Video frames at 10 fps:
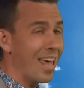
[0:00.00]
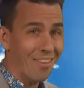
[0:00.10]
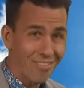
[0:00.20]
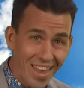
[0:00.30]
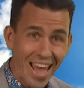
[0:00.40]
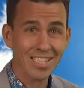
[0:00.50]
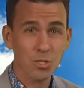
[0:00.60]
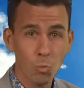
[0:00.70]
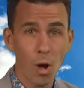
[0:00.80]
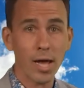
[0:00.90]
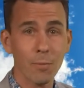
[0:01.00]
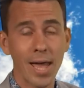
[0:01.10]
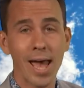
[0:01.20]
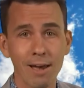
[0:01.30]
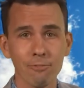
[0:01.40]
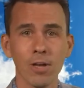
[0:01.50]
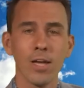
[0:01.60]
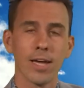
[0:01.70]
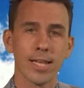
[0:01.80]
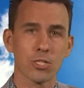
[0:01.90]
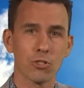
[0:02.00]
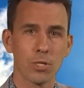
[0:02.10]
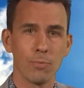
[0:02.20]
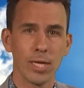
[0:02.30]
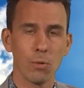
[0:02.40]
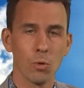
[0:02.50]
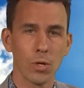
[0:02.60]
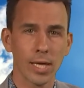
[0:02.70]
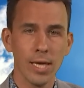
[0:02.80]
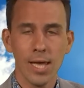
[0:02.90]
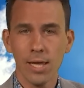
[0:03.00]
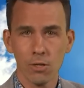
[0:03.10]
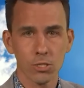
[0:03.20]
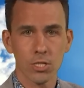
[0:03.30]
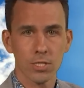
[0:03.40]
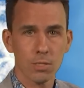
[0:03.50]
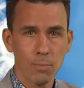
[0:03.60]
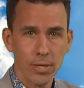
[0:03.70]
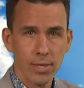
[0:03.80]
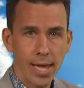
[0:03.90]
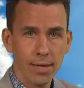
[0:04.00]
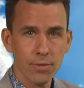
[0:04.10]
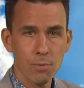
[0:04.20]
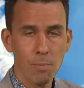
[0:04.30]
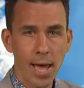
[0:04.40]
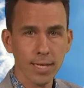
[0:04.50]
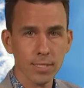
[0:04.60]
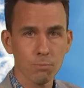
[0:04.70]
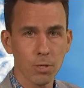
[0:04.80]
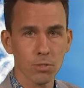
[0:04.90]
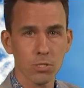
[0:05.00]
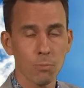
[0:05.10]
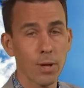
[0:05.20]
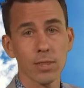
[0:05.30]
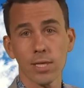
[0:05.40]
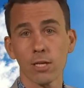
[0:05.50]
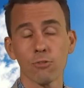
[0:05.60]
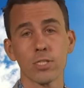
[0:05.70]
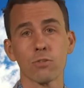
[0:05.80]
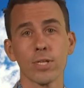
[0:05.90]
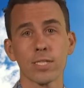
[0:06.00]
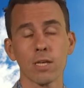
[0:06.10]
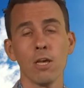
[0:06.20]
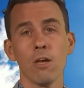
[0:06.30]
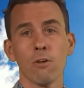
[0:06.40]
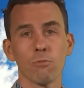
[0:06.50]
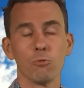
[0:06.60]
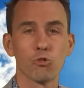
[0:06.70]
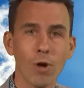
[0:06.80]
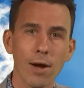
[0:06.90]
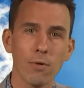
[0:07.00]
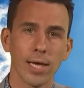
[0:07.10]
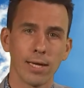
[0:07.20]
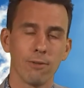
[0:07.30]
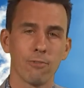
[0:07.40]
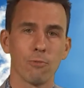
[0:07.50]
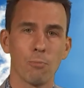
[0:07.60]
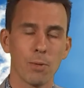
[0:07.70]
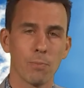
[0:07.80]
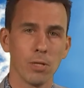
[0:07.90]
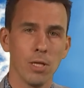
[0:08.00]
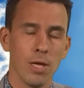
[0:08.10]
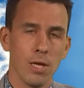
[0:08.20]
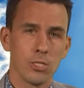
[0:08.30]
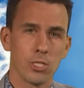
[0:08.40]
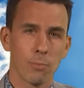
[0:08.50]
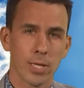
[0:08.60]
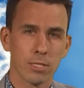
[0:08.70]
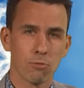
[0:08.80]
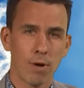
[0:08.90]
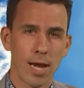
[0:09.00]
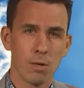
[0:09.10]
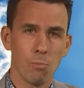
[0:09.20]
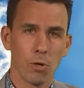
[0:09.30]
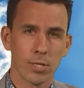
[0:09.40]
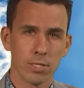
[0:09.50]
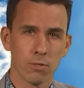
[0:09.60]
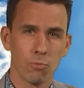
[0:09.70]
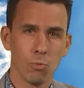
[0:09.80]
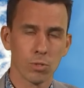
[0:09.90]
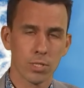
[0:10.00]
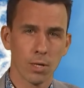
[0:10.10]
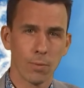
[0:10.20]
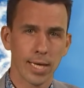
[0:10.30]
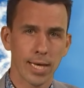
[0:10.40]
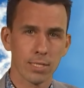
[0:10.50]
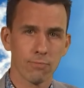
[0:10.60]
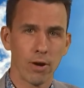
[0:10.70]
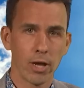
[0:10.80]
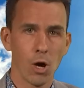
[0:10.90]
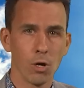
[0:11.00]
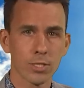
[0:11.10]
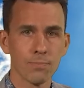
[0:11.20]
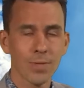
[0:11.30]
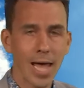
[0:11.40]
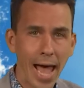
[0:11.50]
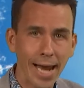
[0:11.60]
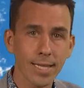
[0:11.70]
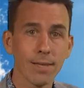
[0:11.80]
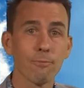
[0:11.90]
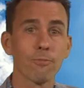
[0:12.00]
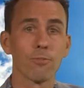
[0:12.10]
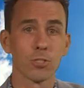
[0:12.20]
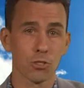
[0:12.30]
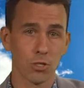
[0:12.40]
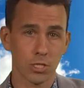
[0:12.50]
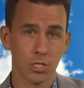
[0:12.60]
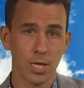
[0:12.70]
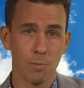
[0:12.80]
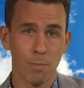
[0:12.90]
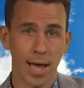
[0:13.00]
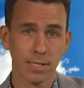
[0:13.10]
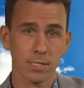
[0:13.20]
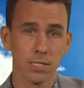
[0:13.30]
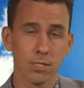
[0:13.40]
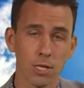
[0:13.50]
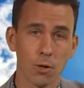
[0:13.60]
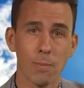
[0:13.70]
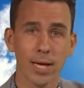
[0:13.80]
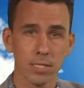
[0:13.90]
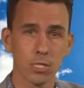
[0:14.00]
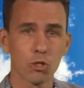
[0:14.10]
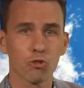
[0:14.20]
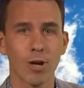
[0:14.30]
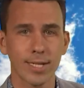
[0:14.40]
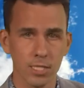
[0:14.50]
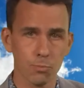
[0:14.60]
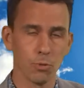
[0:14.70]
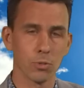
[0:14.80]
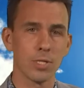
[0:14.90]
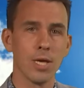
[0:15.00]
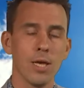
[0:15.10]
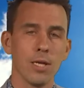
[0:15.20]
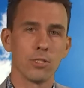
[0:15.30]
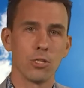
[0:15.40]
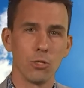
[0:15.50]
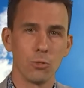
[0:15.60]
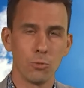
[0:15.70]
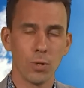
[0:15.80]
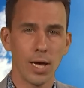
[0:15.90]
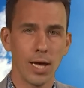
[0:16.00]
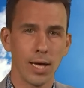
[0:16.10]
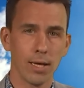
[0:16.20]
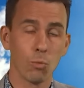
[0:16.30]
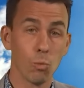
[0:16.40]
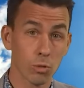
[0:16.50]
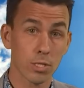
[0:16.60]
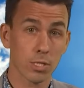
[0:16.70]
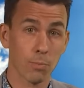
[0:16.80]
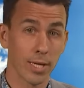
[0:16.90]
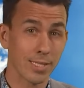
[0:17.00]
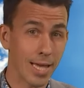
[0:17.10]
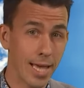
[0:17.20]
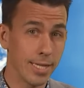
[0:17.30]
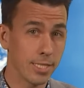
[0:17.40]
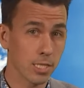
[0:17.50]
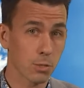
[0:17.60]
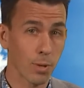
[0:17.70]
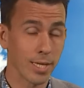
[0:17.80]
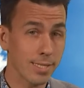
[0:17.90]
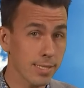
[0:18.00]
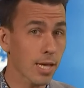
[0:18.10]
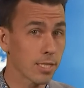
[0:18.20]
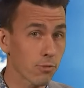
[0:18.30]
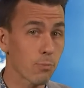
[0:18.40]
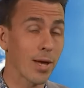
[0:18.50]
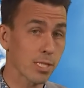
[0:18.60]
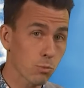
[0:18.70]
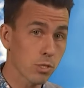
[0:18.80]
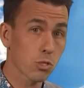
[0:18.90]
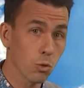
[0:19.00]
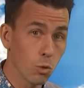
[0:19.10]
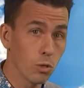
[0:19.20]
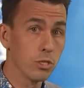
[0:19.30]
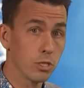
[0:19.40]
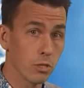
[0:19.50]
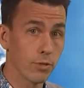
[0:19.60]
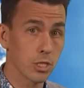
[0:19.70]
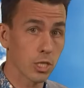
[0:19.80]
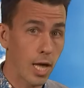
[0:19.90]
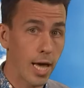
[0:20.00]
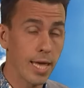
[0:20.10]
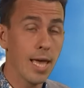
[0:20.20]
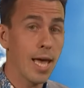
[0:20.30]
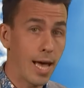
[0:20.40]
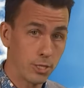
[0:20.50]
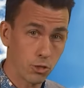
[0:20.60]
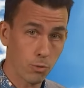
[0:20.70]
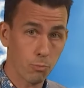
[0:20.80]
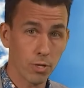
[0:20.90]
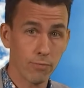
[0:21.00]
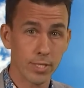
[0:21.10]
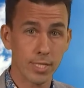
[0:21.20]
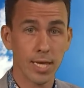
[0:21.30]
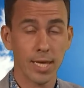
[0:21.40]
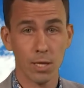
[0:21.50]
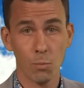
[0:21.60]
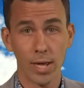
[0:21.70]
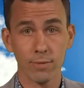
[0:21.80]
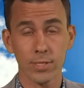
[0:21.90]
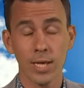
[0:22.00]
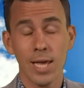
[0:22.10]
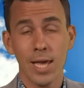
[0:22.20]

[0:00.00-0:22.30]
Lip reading: That's why we have an extreme heat warning, not just about the health impacts, but also about the increased risk from drowning, from people jumping into random bodies of water when it gets very hot, and infrastructure impacts. So impacts to transport, to water supplies, to energy supplies. These kinds of impacts we saw during July and during previous heat waves.